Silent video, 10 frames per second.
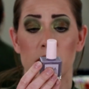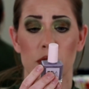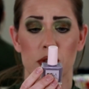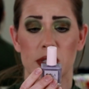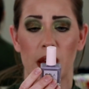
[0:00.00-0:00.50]

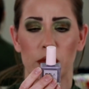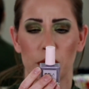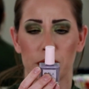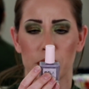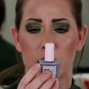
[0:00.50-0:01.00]
Their 7
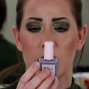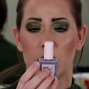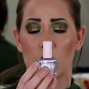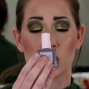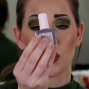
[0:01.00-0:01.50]
Free
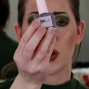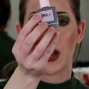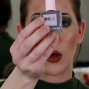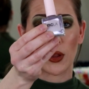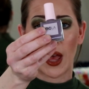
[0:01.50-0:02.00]
Luxury
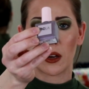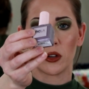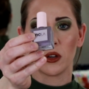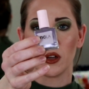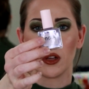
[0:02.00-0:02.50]
Nail
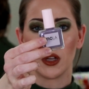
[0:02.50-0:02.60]
Lacquer.